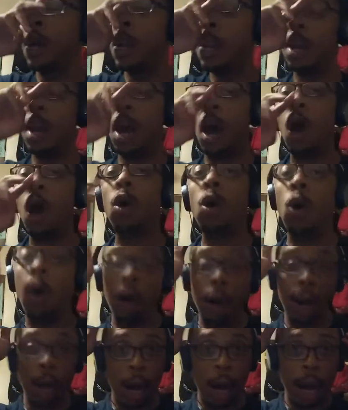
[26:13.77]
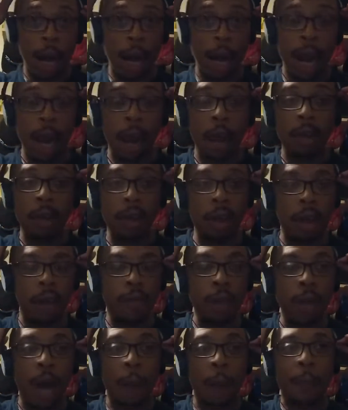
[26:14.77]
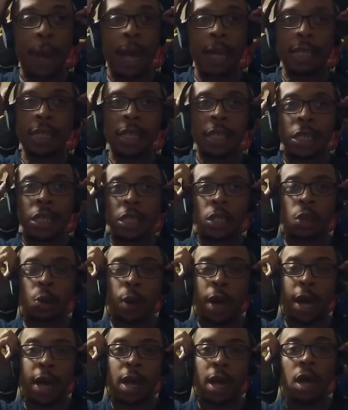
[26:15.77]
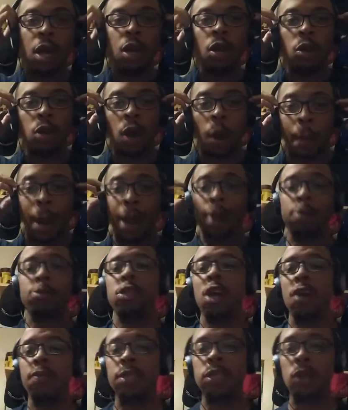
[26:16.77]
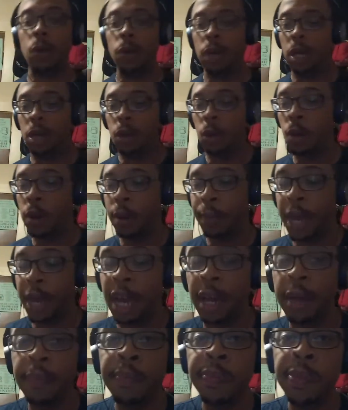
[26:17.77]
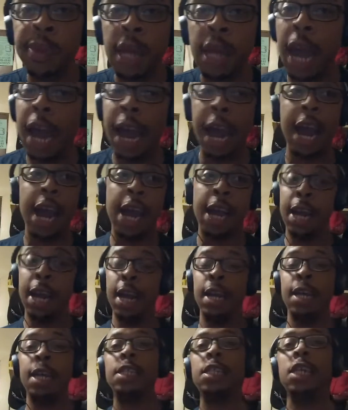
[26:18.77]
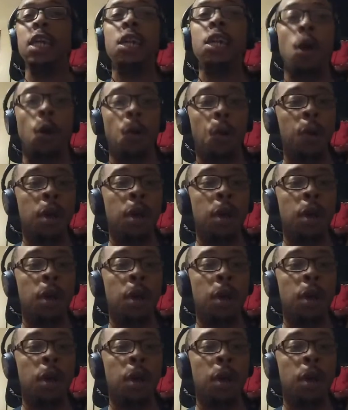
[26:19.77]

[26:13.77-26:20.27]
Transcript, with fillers: They all going there. if you're not paying attention to what you know Microsoft and Sony are doing, man, and, and, and Nintendo.